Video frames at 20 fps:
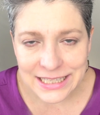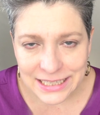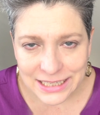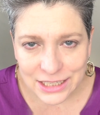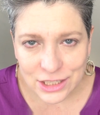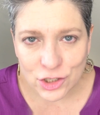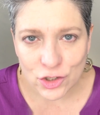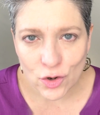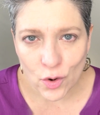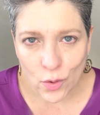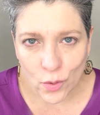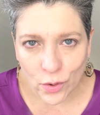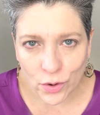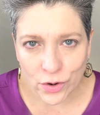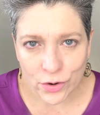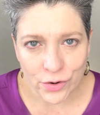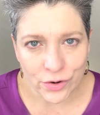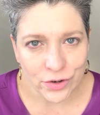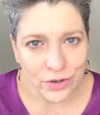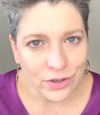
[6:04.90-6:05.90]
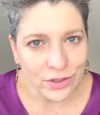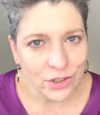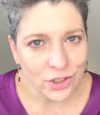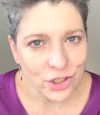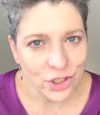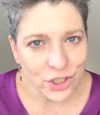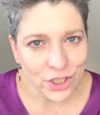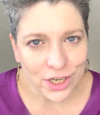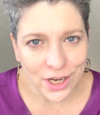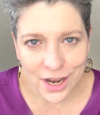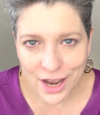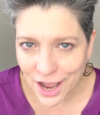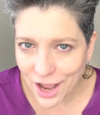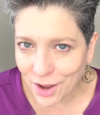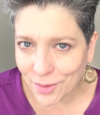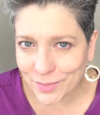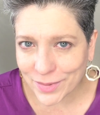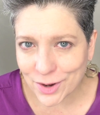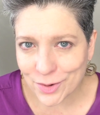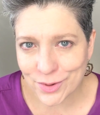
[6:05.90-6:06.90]
just order, she
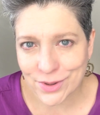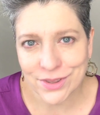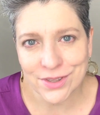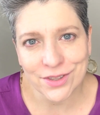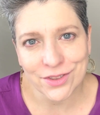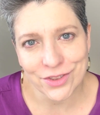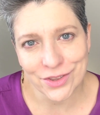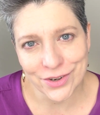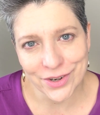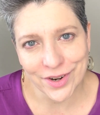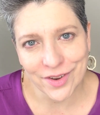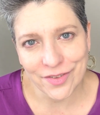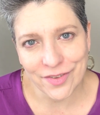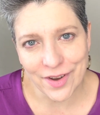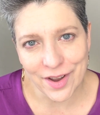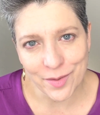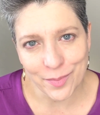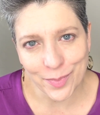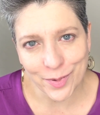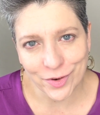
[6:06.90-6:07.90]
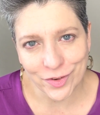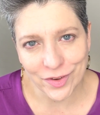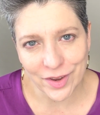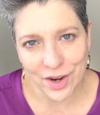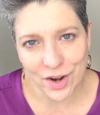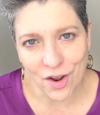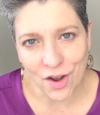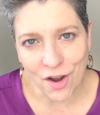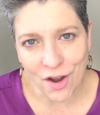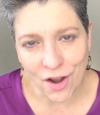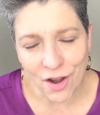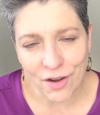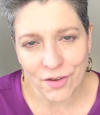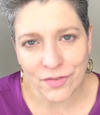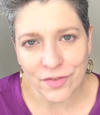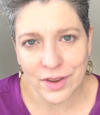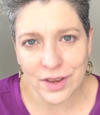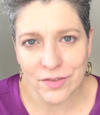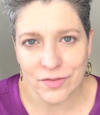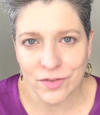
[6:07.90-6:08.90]
got me with the 35%
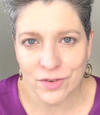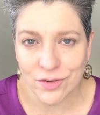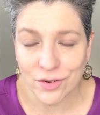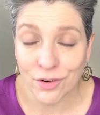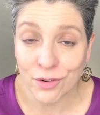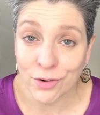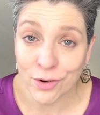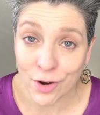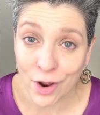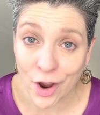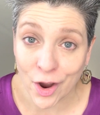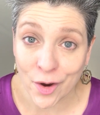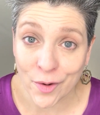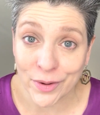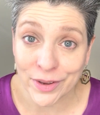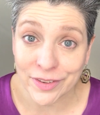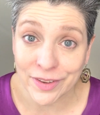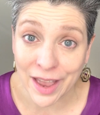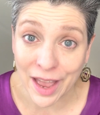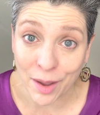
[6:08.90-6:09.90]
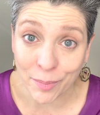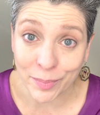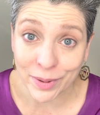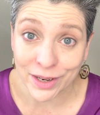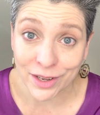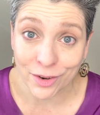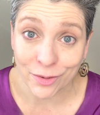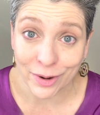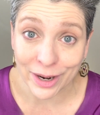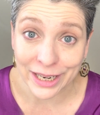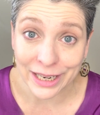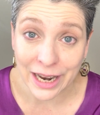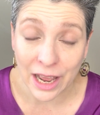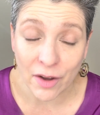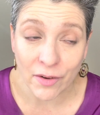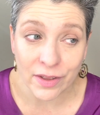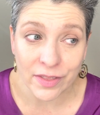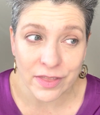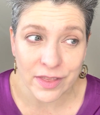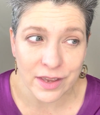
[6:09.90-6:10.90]
off. If you don't know, it's happening right
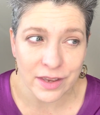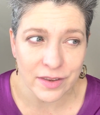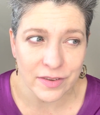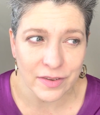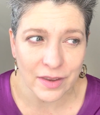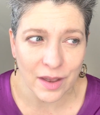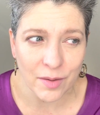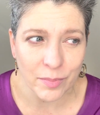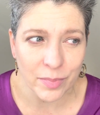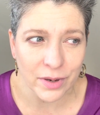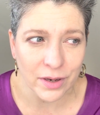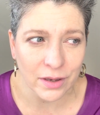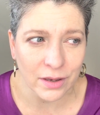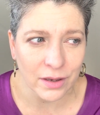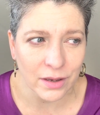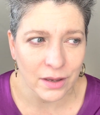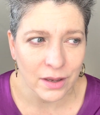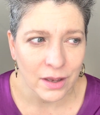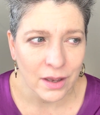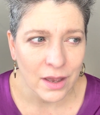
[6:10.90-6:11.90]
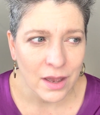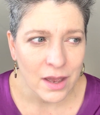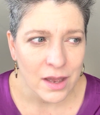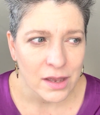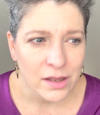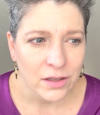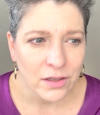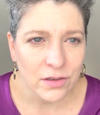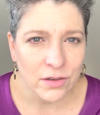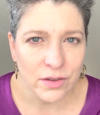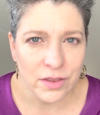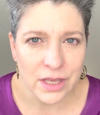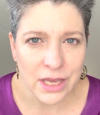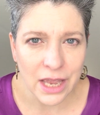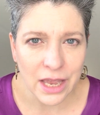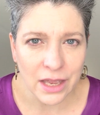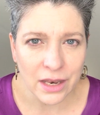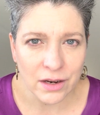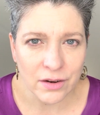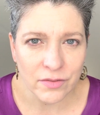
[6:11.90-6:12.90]
now. I think it's happening till
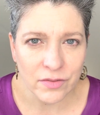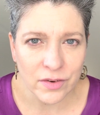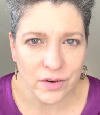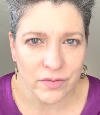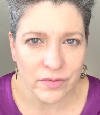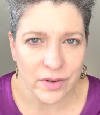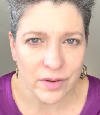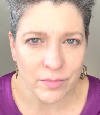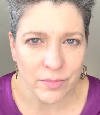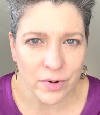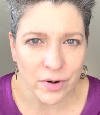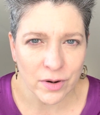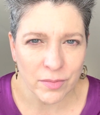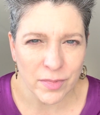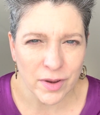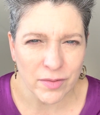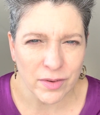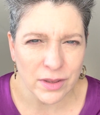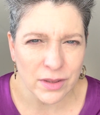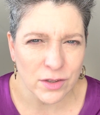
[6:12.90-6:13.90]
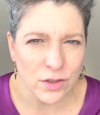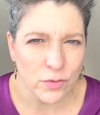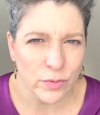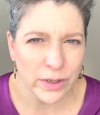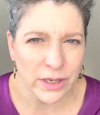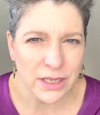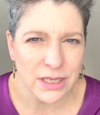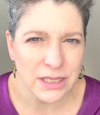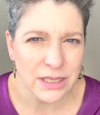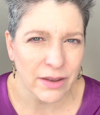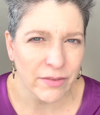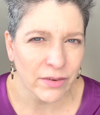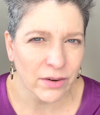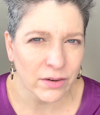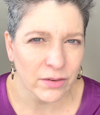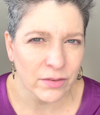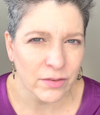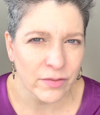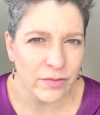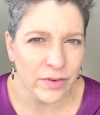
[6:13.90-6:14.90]
the end of November, maybe the 27th
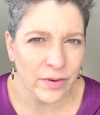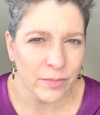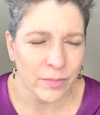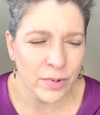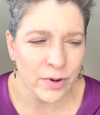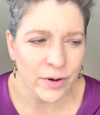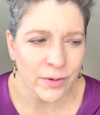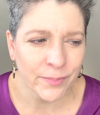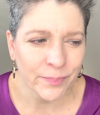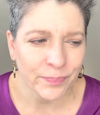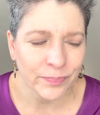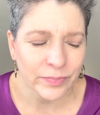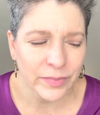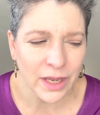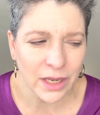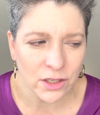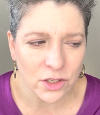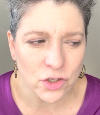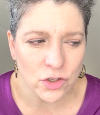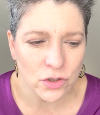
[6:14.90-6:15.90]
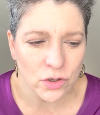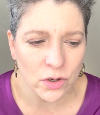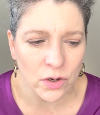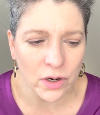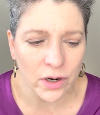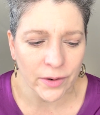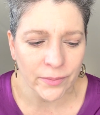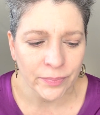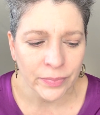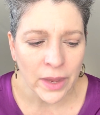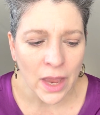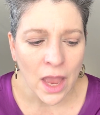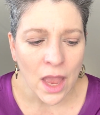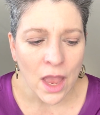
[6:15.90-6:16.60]
of November, not sure.